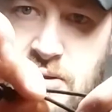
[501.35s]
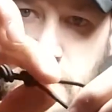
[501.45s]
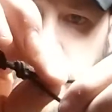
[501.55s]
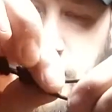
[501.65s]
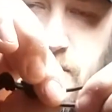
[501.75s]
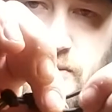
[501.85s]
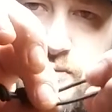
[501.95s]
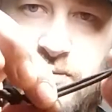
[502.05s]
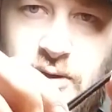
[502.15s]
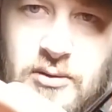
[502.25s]
rather than
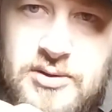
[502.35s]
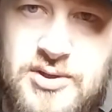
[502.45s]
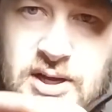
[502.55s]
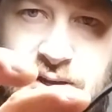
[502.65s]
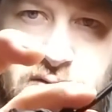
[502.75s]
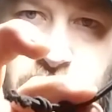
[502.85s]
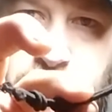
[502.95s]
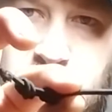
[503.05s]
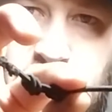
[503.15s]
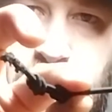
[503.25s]
always trying to grip
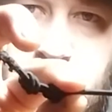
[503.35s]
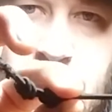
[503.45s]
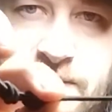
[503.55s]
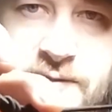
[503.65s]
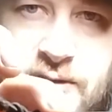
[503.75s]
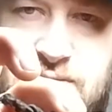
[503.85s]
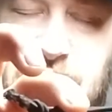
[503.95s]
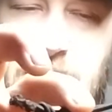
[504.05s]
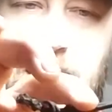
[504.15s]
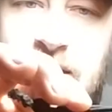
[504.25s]
below that first
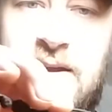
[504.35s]
knot,